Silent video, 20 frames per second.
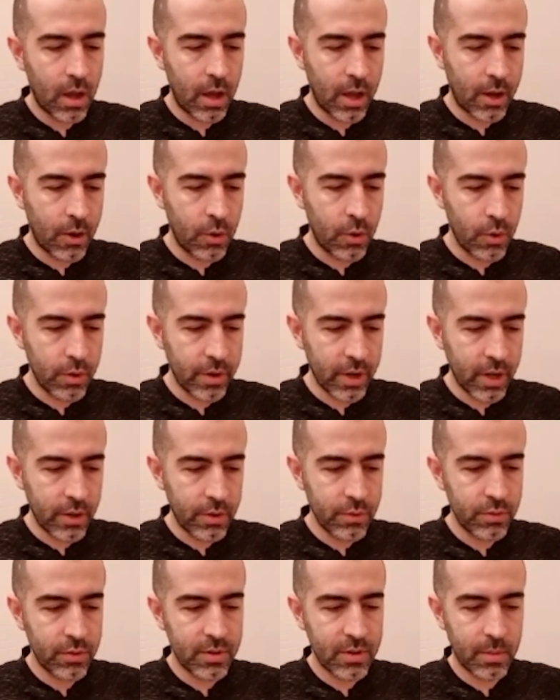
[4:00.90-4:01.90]
According
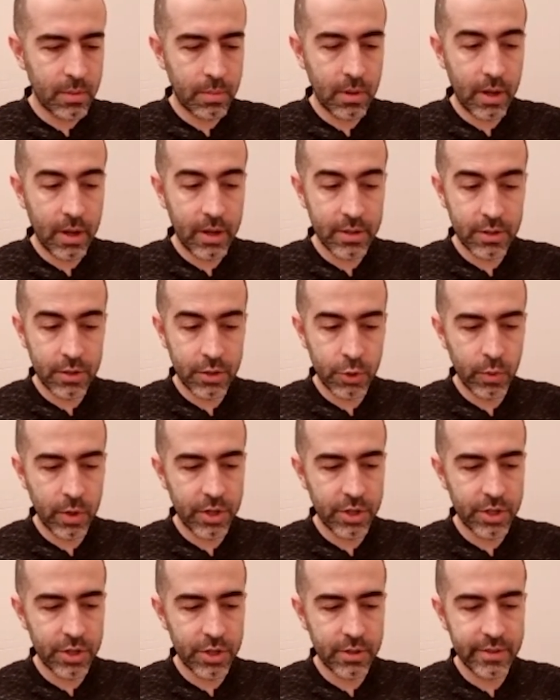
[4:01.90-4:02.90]
to the supply
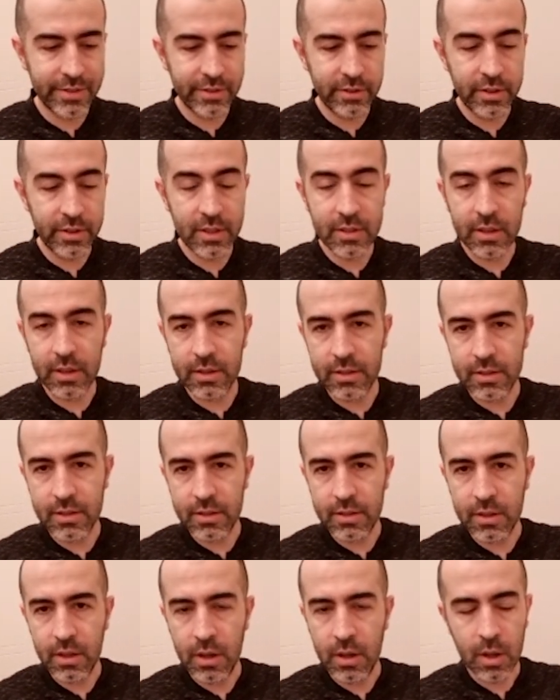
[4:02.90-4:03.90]
situation, the risk
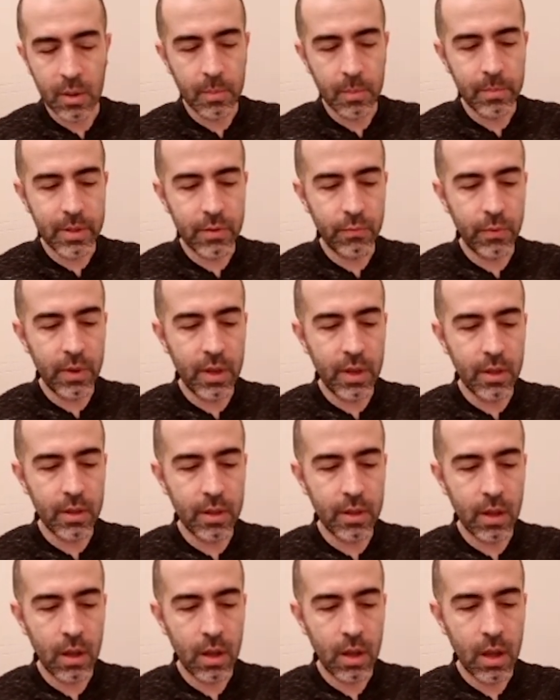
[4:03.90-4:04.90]
is
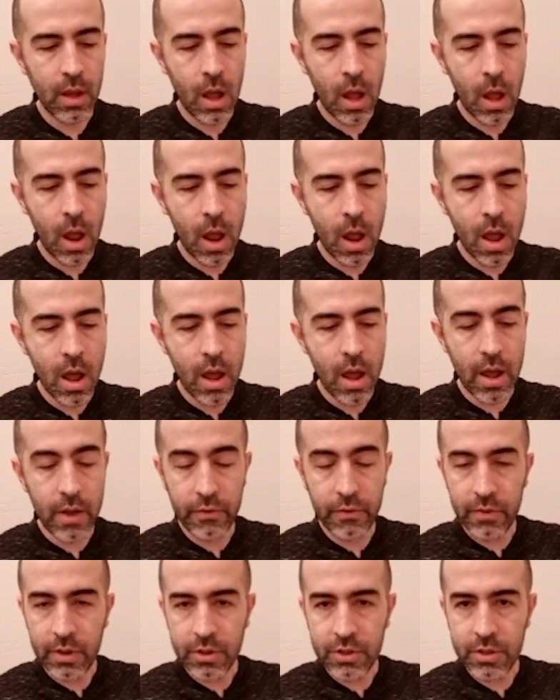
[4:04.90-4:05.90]
between
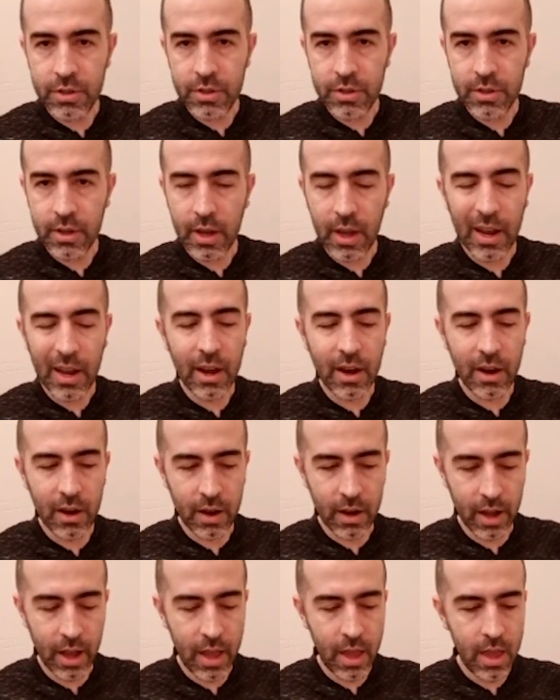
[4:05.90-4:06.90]
average and
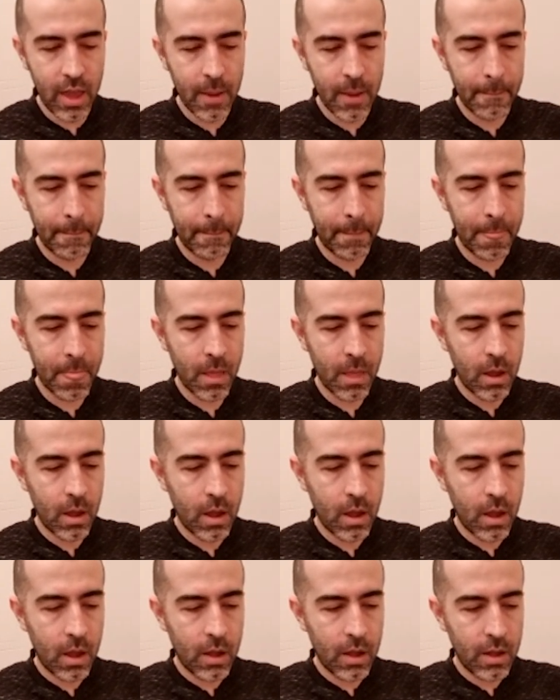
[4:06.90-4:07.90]
high.
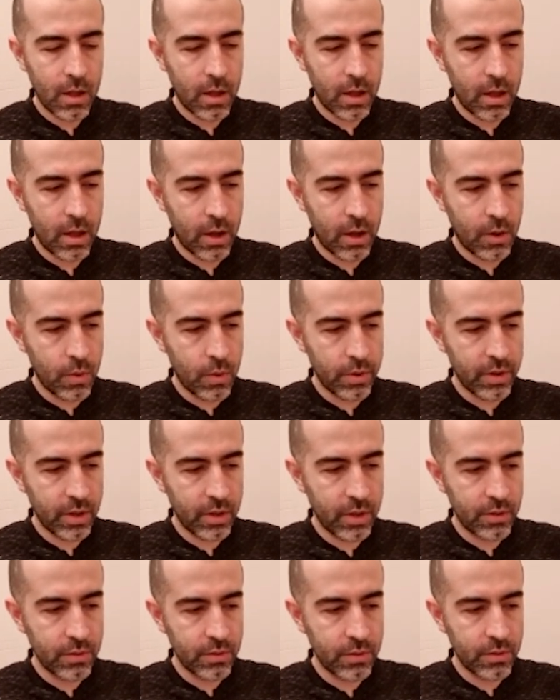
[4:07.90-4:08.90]

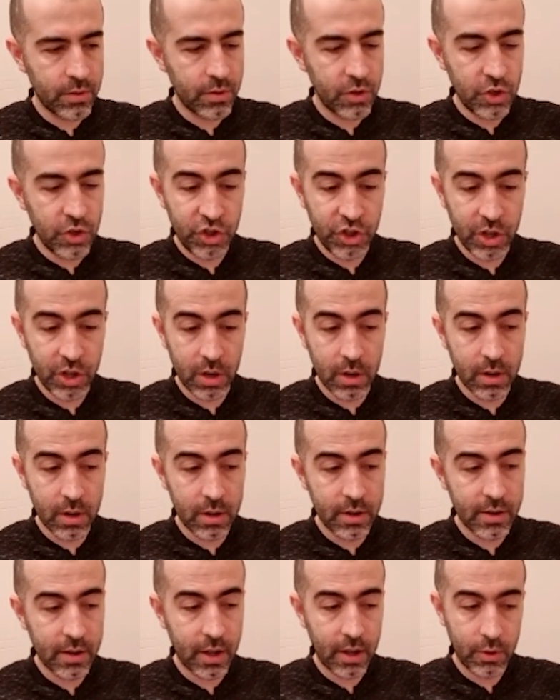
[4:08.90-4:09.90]
According to the
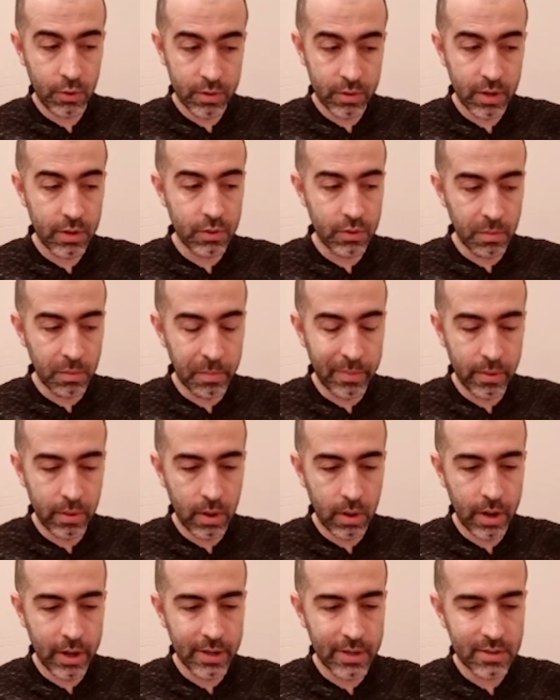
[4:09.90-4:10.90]
chart, according to the
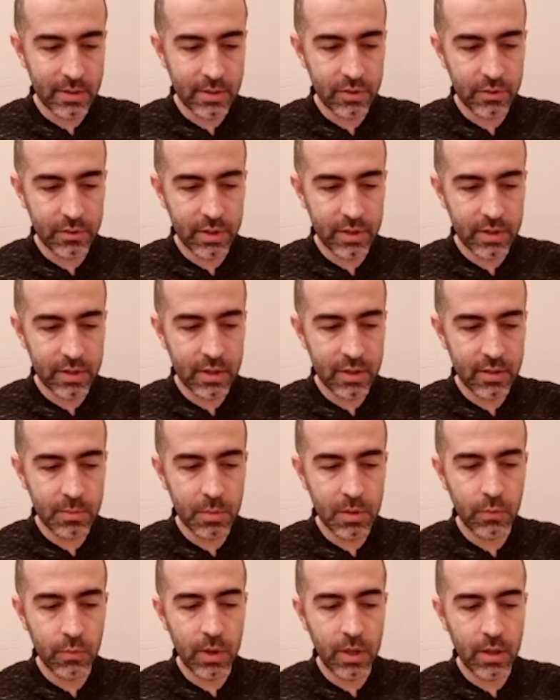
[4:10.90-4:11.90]
price, the risk is
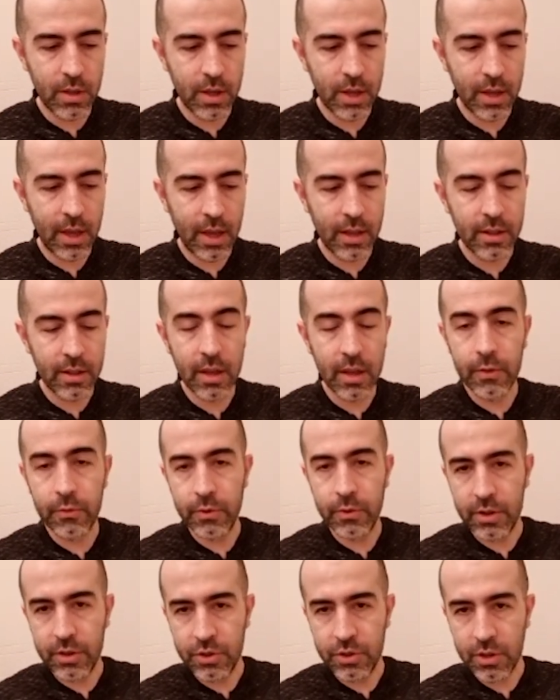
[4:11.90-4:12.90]
between, again,
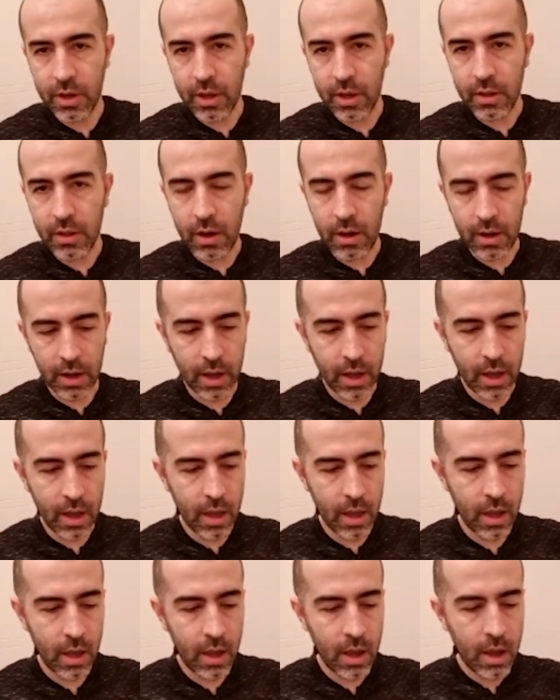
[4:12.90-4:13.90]
average and
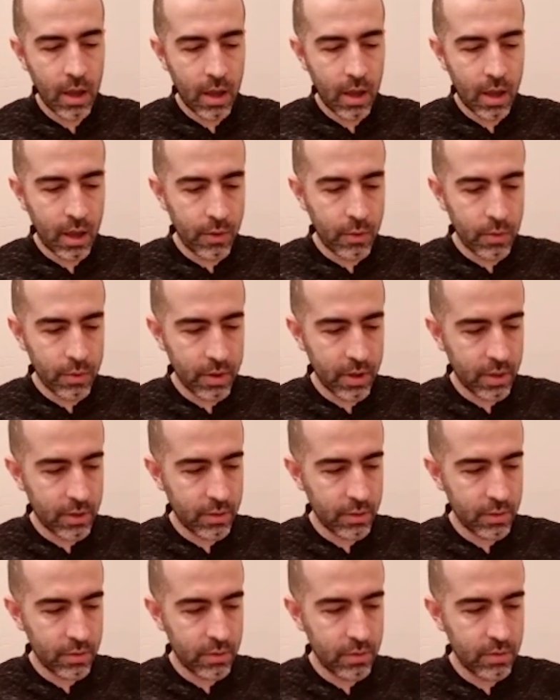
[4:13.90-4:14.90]
high. According
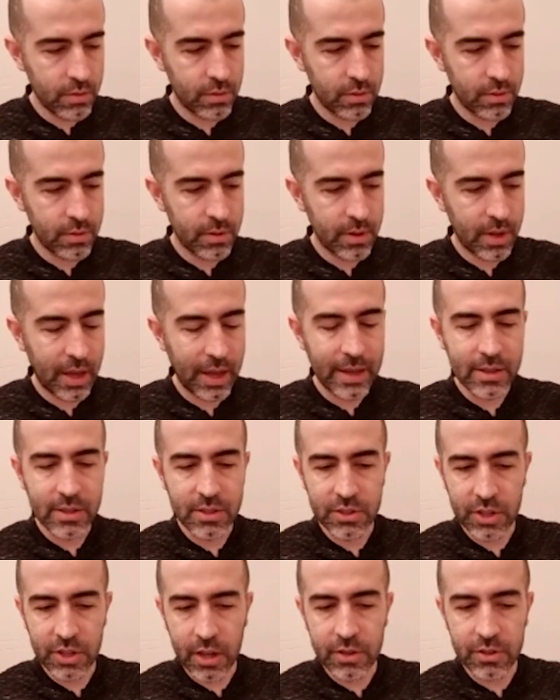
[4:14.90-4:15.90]
to the
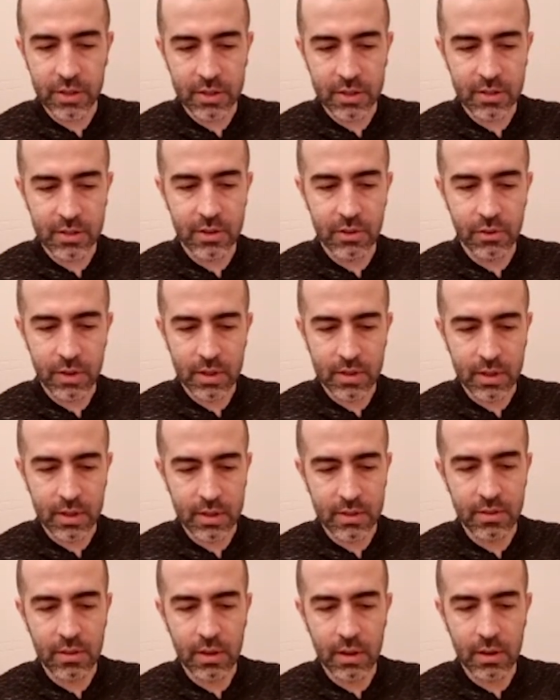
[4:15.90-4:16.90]
exchanges, the risk
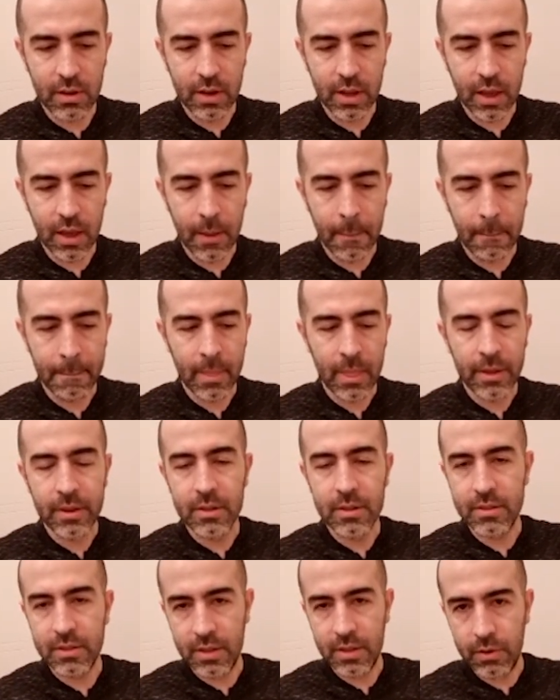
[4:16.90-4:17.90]
is nearly
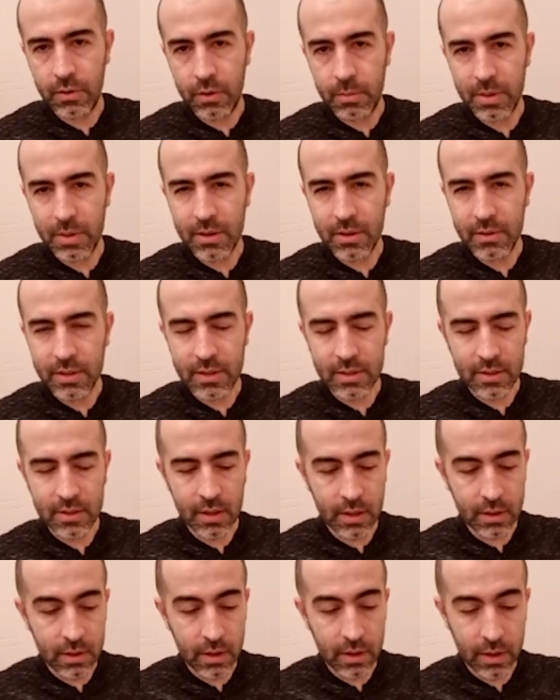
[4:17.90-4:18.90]
zero, but there is
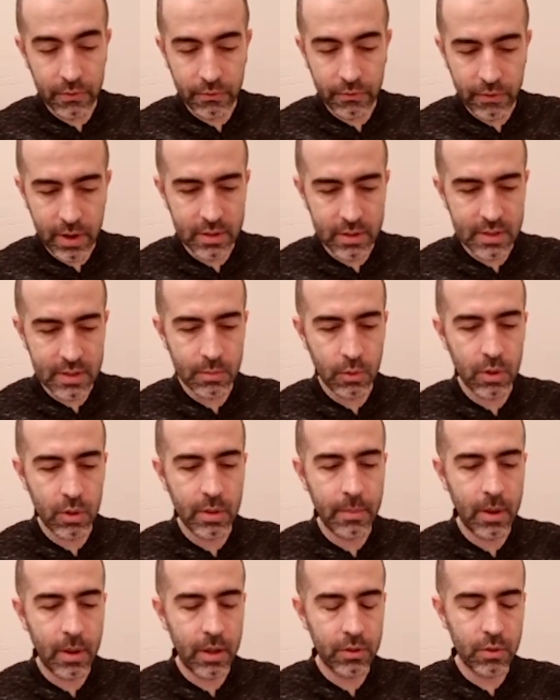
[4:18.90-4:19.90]
still a very small
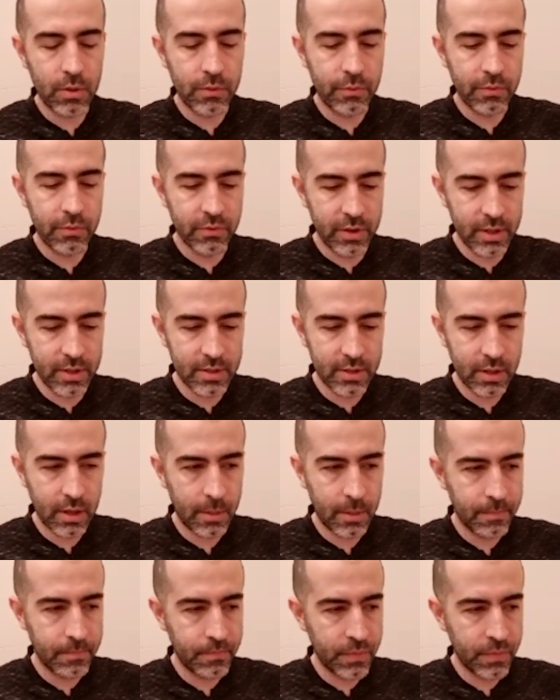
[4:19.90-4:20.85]
amount of risk.